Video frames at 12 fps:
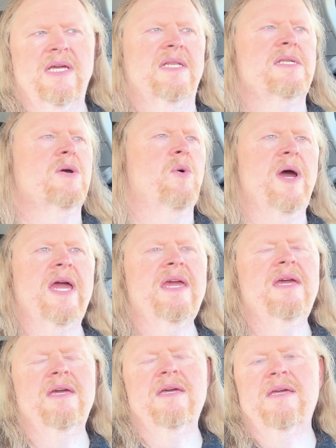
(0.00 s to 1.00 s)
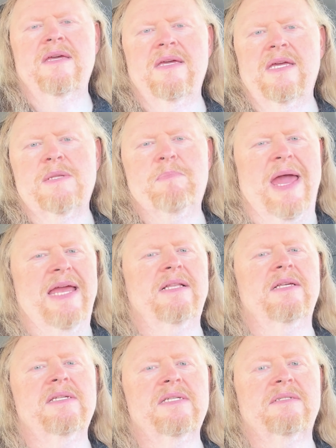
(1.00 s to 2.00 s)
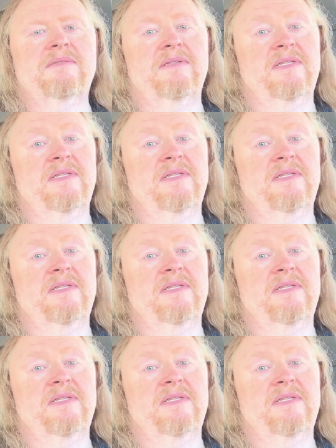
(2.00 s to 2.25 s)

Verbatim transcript: It's quick, it's painless,